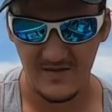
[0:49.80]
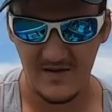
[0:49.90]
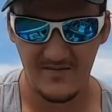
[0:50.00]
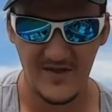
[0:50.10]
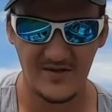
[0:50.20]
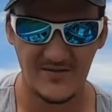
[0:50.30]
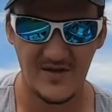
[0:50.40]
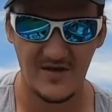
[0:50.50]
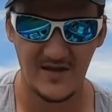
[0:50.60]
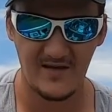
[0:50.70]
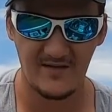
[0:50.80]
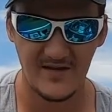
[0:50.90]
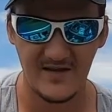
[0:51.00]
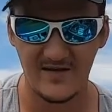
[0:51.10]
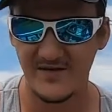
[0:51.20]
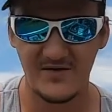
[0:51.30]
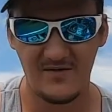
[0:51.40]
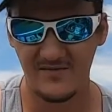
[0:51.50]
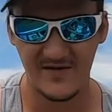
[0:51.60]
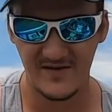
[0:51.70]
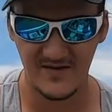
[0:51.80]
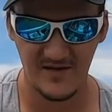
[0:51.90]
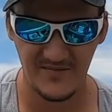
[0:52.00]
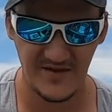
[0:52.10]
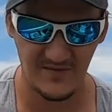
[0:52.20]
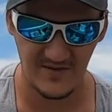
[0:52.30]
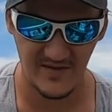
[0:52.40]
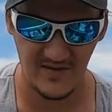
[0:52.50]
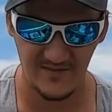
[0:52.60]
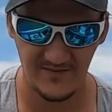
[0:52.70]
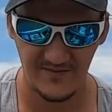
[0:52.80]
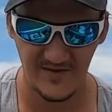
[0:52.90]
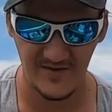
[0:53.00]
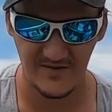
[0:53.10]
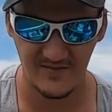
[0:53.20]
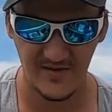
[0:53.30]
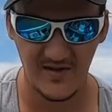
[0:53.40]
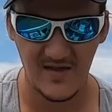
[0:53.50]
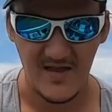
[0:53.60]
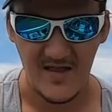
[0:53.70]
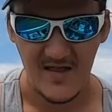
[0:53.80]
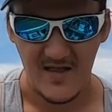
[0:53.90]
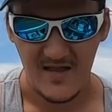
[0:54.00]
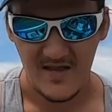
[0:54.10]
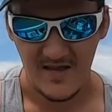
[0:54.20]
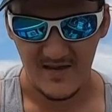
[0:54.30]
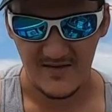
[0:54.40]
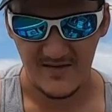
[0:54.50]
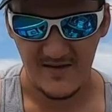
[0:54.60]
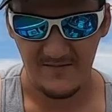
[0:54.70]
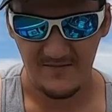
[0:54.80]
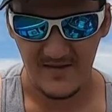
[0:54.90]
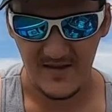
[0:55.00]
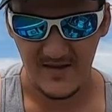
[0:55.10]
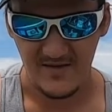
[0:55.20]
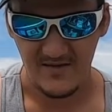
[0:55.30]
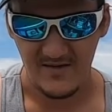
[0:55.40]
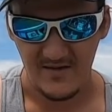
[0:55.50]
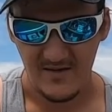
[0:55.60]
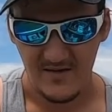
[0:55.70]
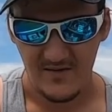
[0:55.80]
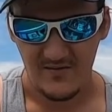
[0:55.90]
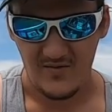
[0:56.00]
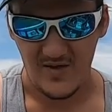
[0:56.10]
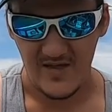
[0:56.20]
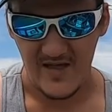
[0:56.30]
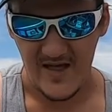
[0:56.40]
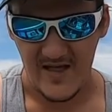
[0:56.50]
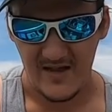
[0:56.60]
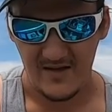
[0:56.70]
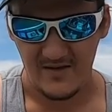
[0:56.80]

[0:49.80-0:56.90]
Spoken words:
I mean, there's not guaranteed because you obviously got to be on top of fish, but it's definitely one that